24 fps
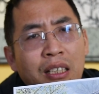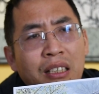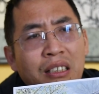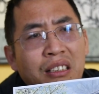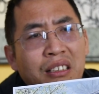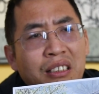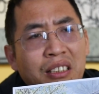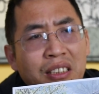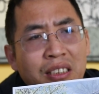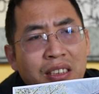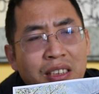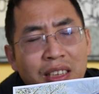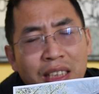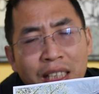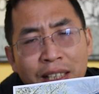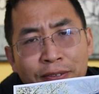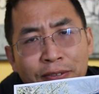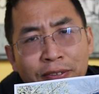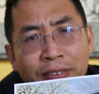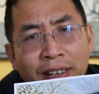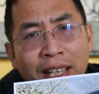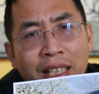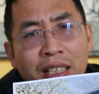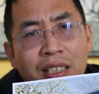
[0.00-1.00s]
It's
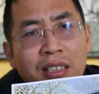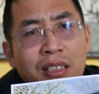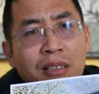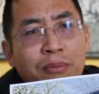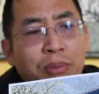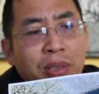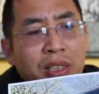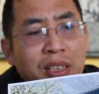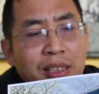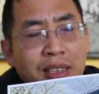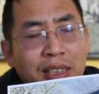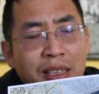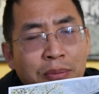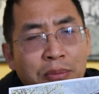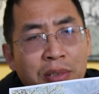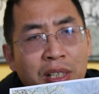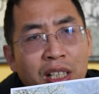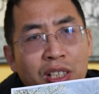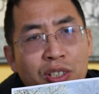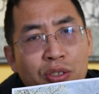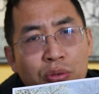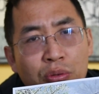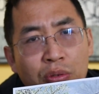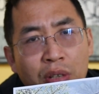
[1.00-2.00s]
different but
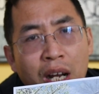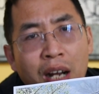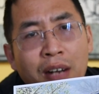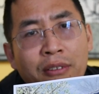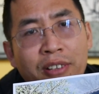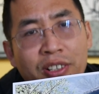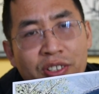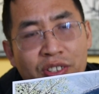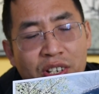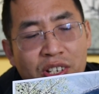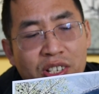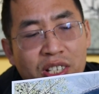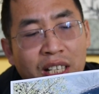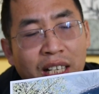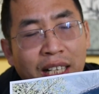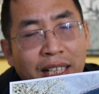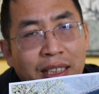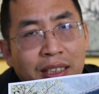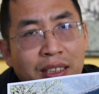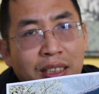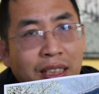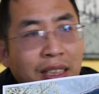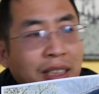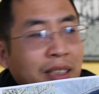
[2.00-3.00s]
similar to our
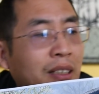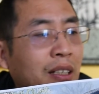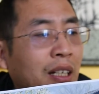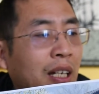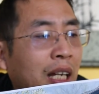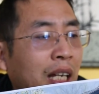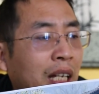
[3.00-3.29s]
society.